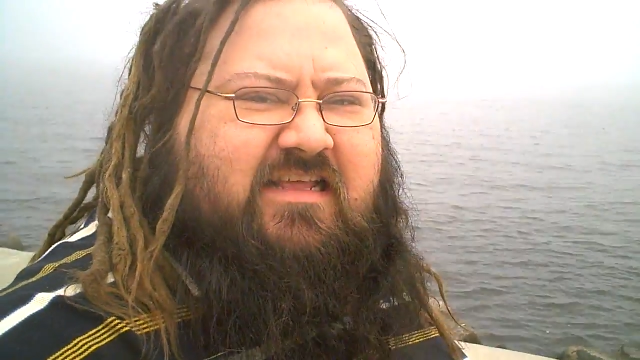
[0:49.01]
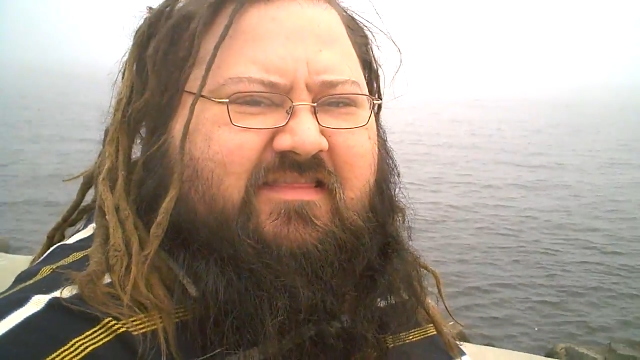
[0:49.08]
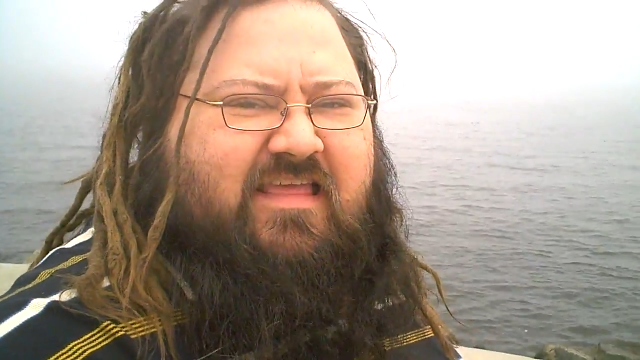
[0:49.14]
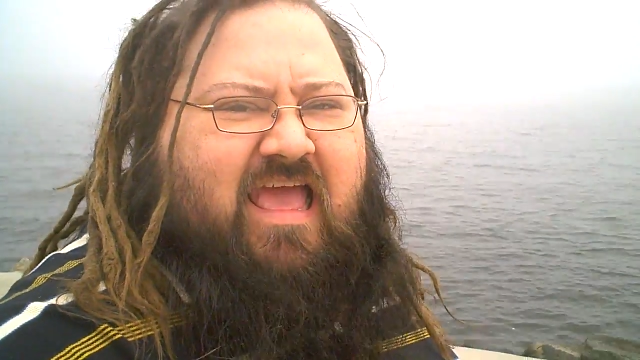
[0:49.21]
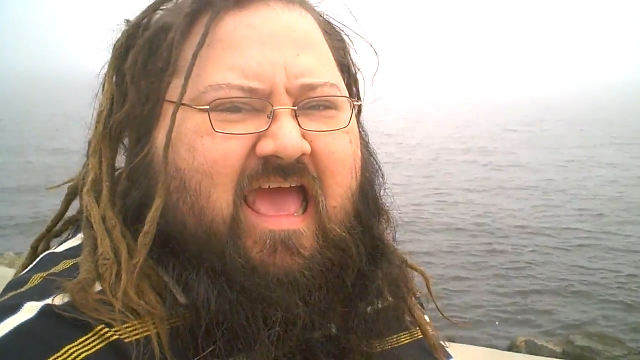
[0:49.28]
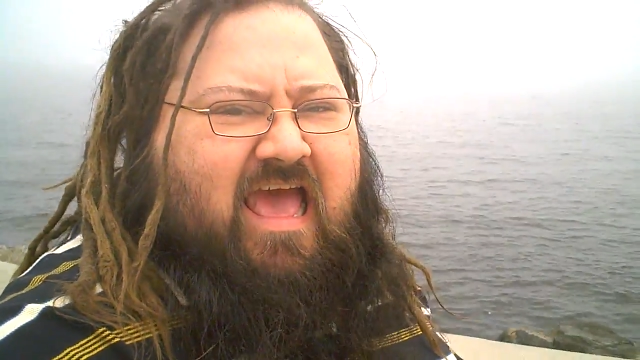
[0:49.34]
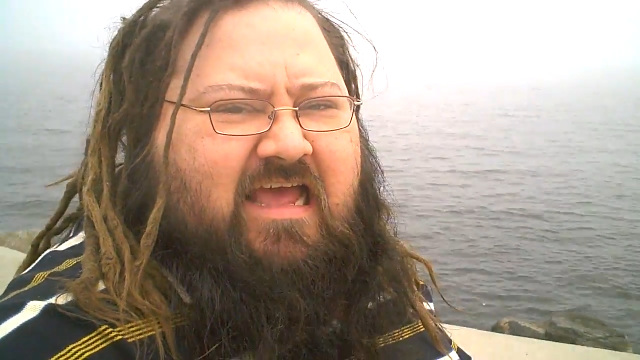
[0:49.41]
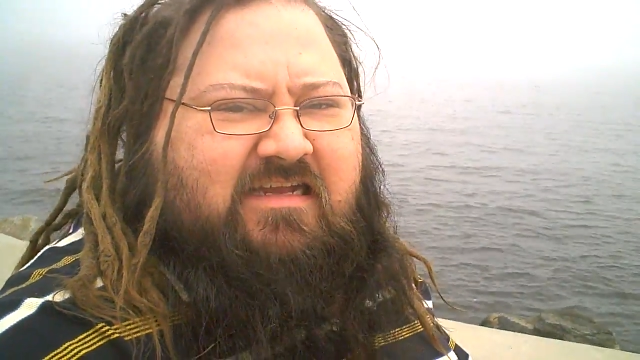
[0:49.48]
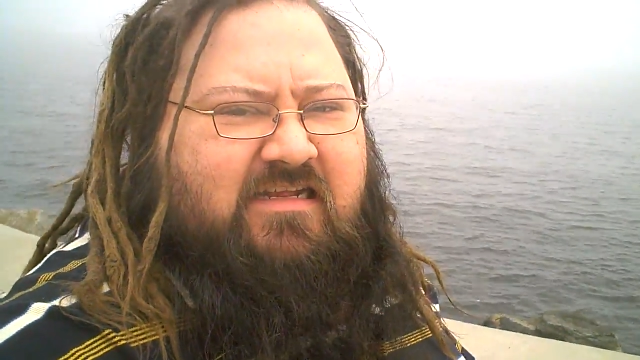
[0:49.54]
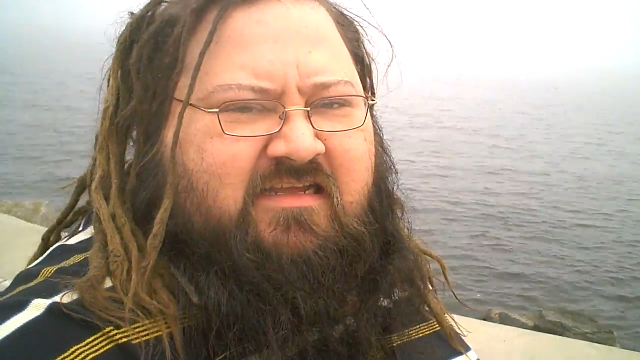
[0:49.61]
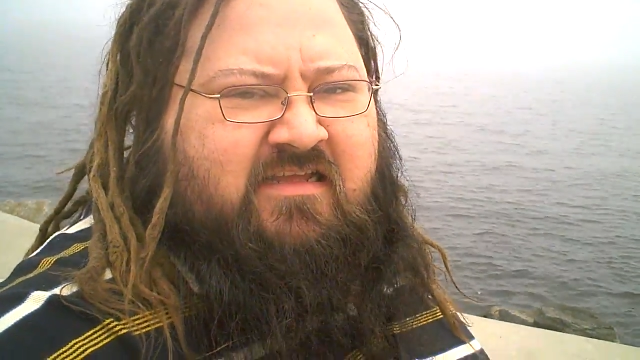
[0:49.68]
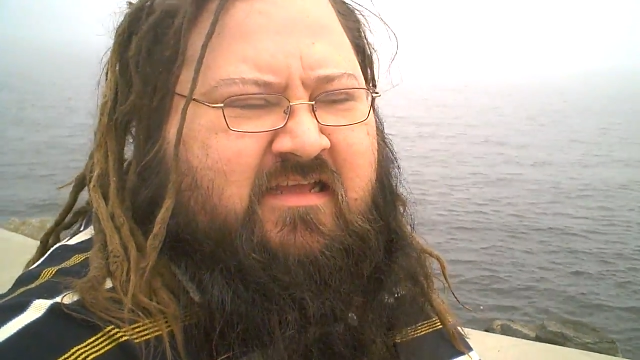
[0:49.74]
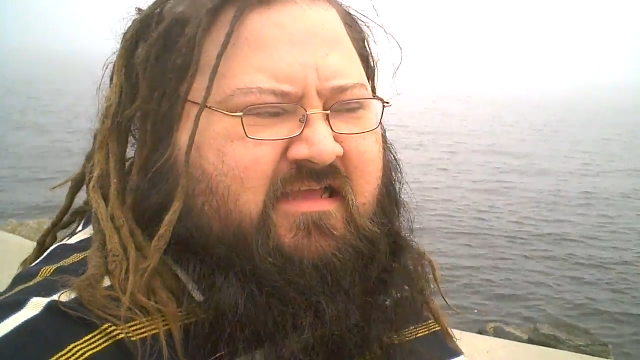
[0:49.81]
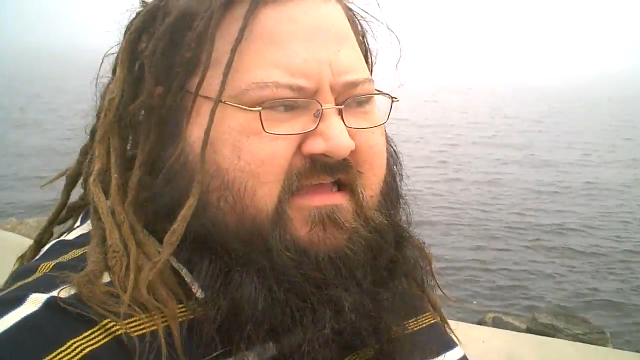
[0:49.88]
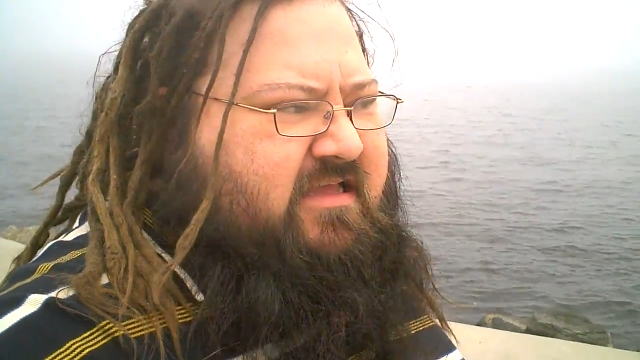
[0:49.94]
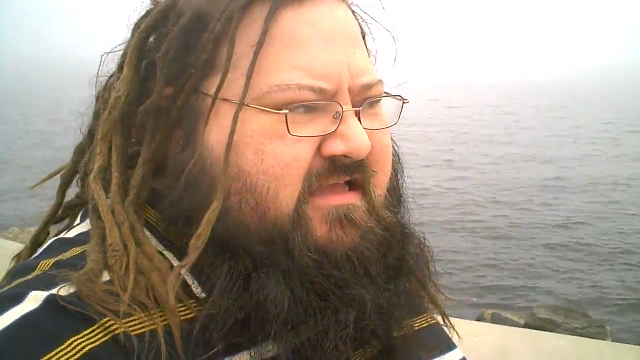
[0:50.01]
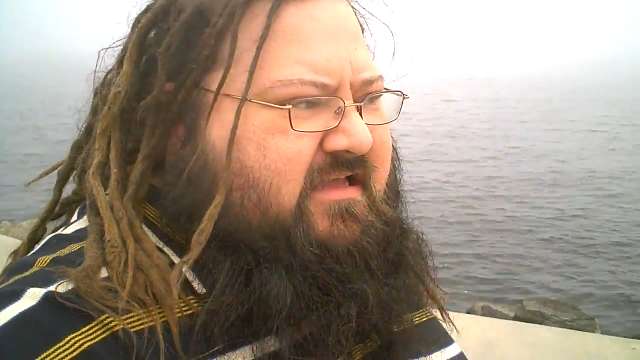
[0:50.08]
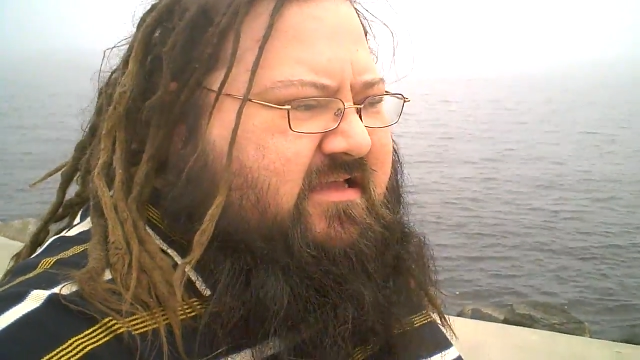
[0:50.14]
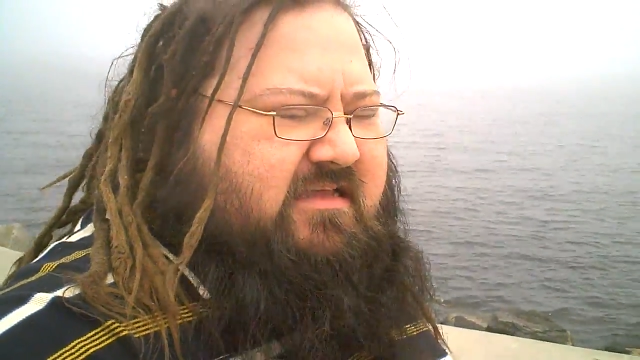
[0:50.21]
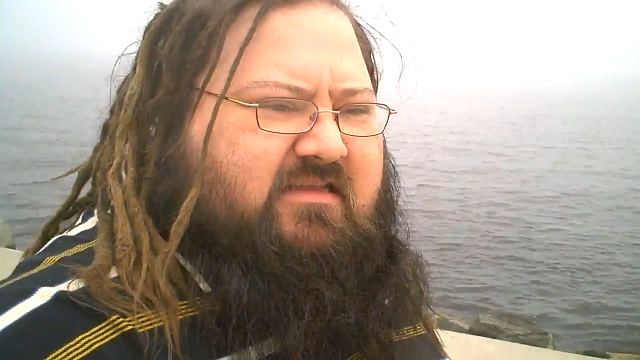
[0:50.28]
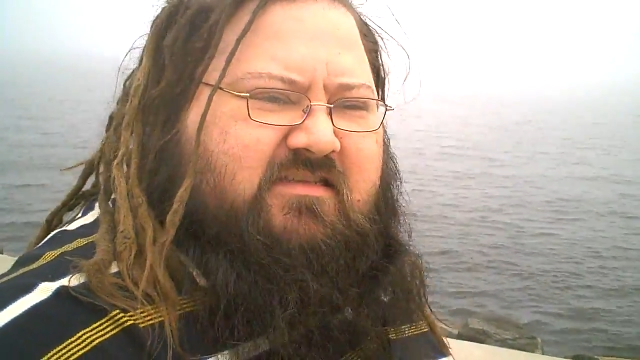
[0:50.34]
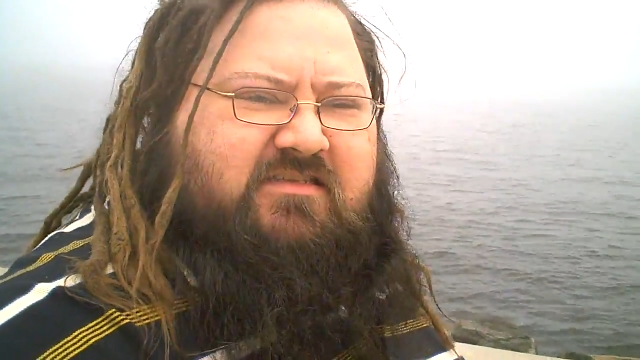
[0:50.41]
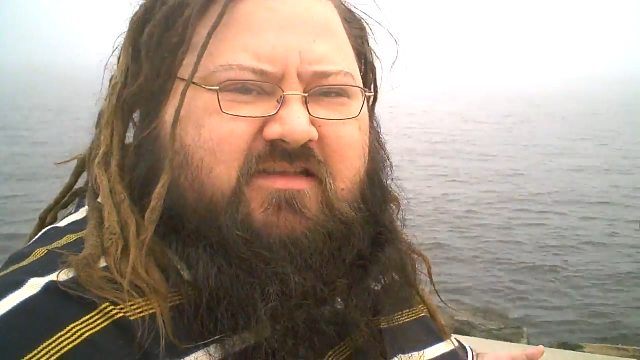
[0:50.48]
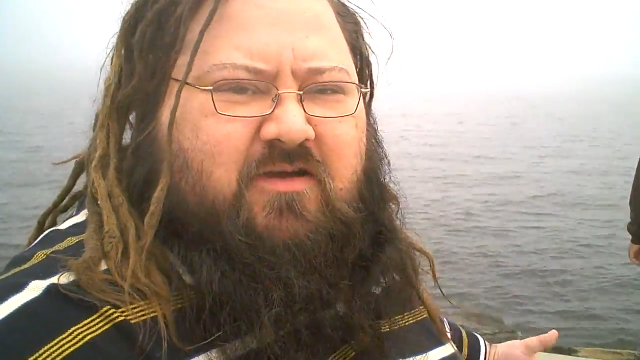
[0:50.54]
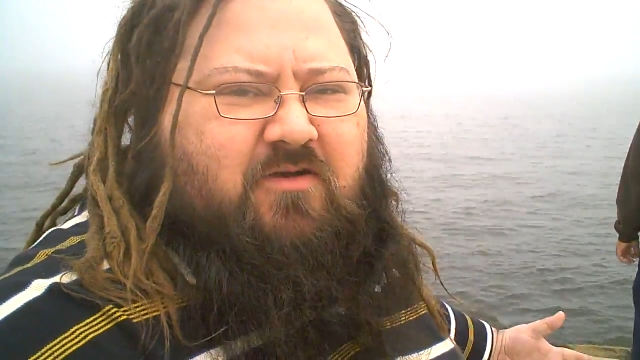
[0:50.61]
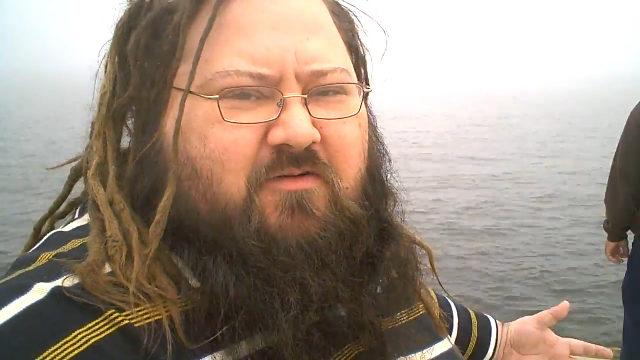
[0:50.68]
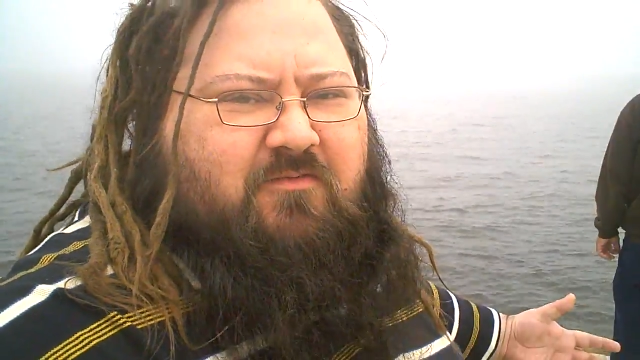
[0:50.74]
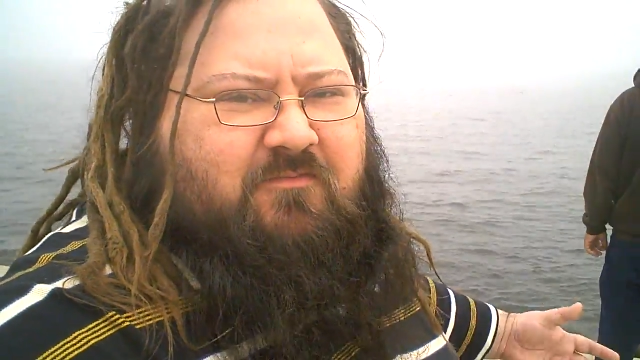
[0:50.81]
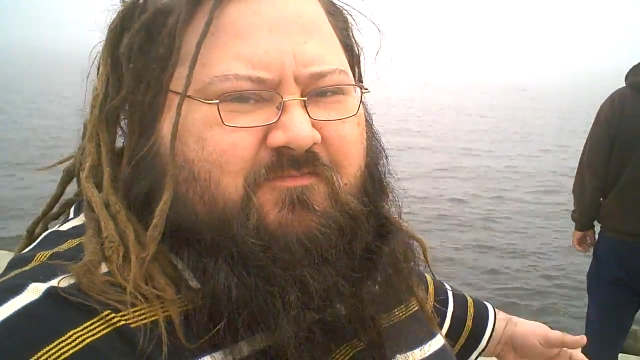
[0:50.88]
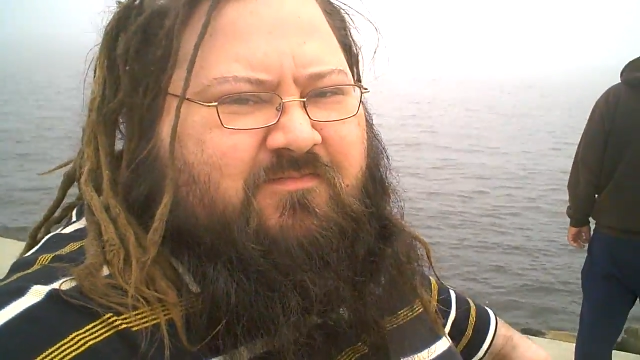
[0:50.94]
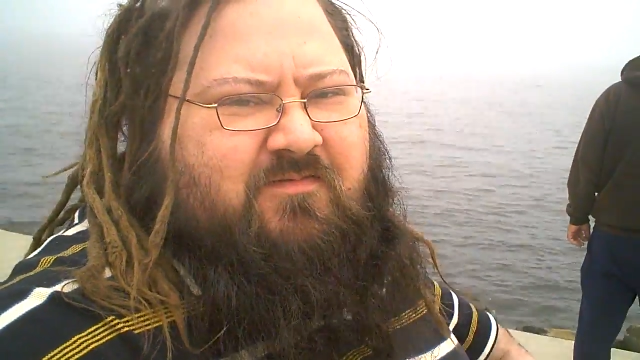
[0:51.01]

at that. So